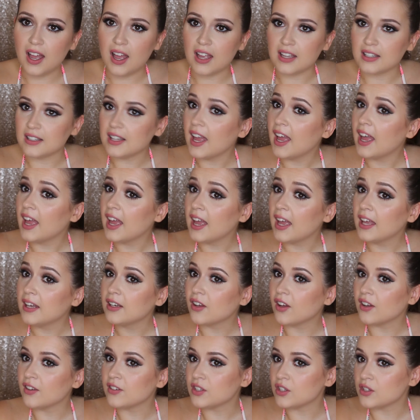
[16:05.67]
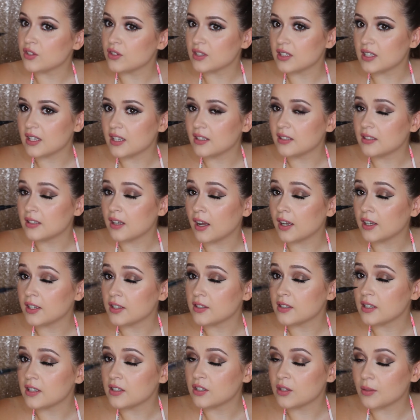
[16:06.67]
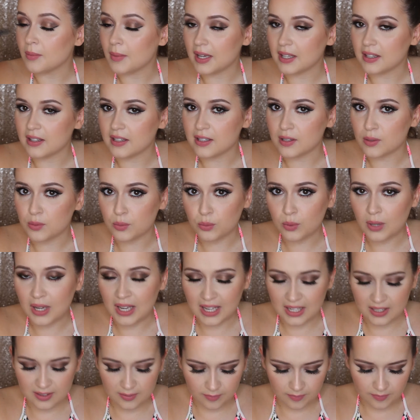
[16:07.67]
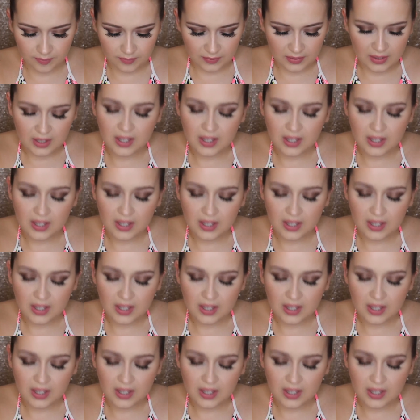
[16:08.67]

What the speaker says: Again, I used it to make this wing.